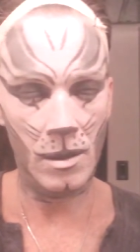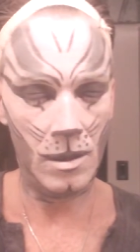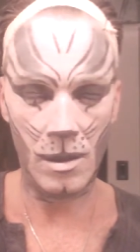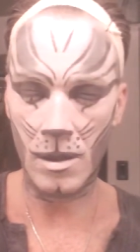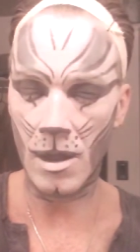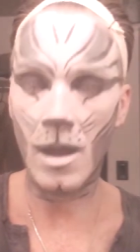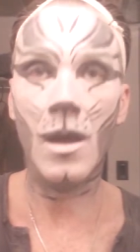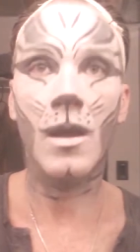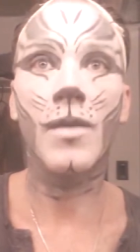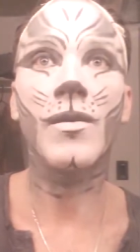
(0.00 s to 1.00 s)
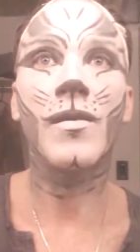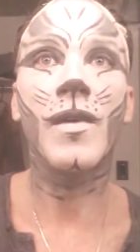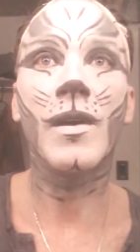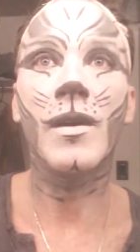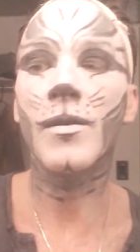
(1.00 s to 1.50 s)
Just hang on to
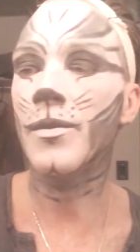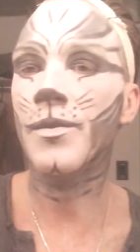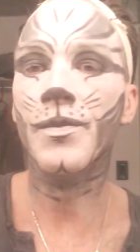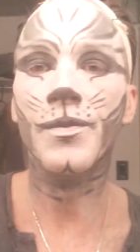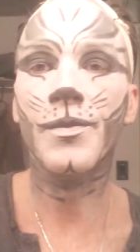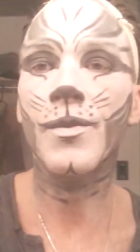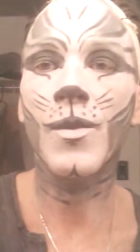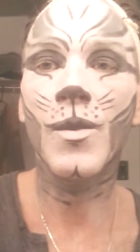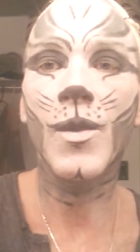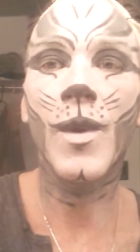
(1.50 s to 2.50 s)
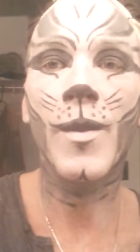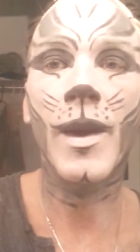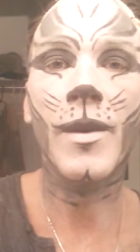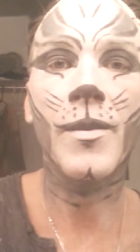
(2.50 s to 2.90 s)
find it. Be right back.